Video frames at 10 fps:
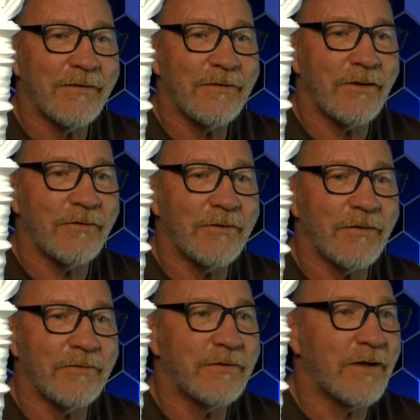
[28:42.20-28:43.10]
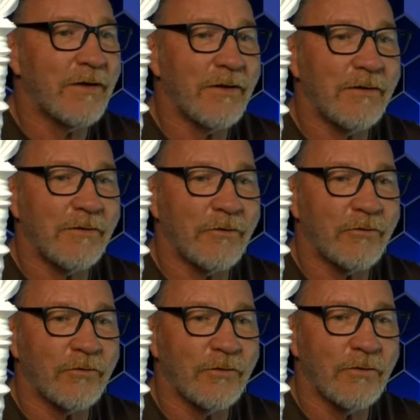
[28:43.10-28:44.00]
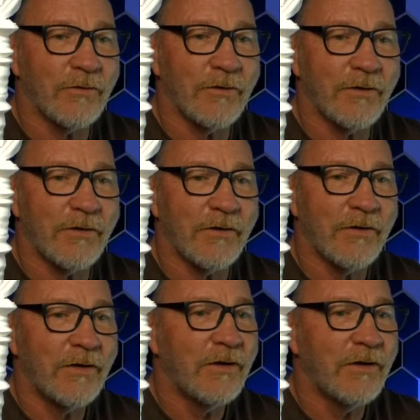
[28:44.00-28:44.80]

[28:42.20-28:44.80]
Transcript: Dun, dun, dun, looks good.